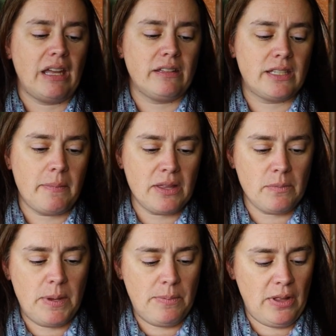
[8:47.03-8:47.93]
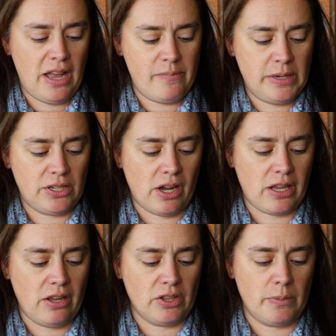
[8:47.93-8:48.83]
Some other people have been
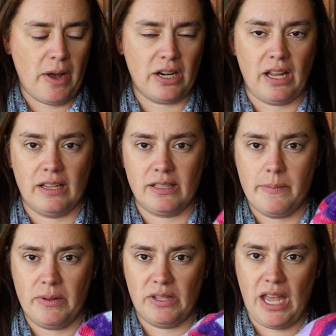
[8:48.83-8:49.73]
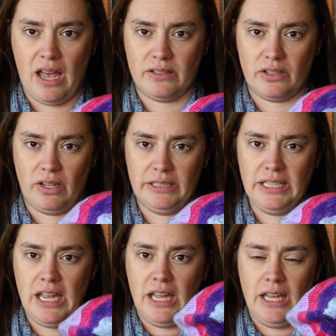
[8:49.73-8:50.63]
talking on their podcast about the cast on.
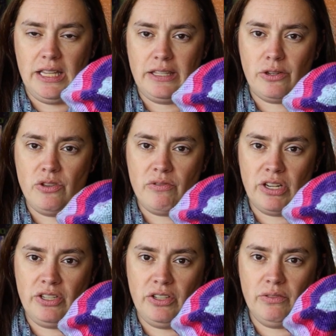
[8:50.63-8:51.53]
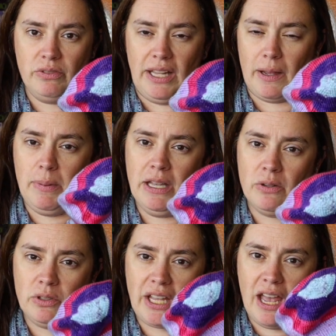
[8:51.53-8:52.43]
So you can do like a
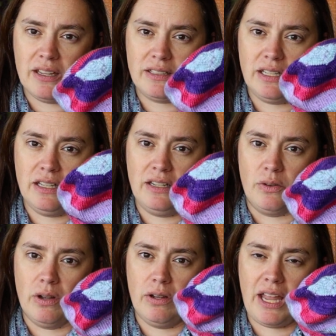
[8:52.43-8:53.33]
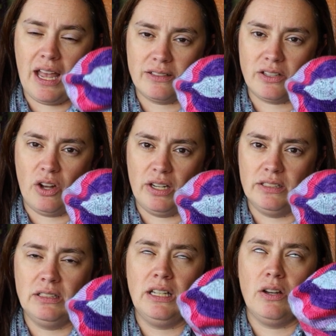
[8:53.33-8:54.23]
pinhole cast in or a cast on
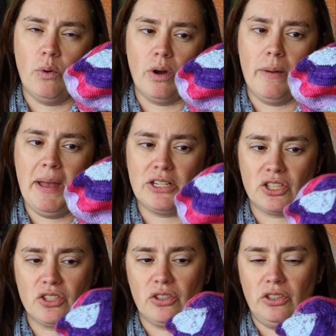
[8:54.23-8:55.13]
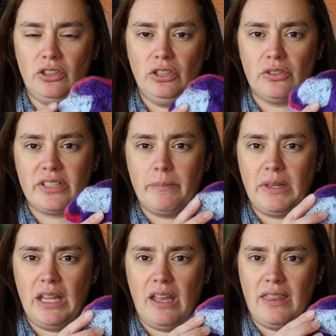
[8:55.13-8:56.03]
or a magic circle or
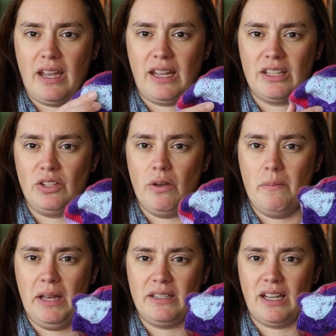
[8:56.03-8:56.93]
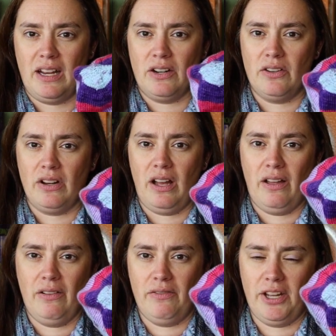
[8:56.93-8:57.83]
something, and that gets you a bit tighter
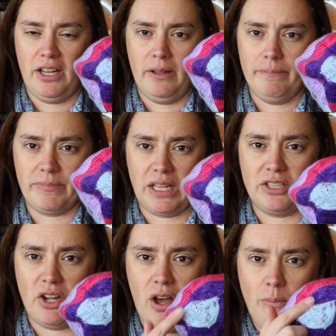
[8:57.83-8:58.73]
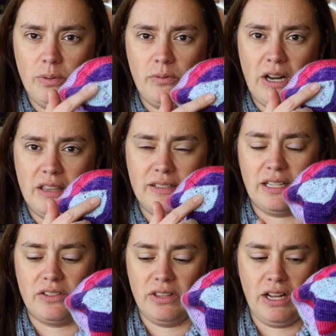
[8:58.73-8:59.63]
of a top right in the
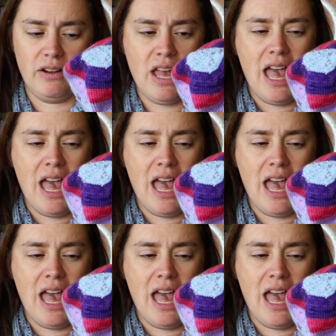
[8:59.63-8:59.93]
center there.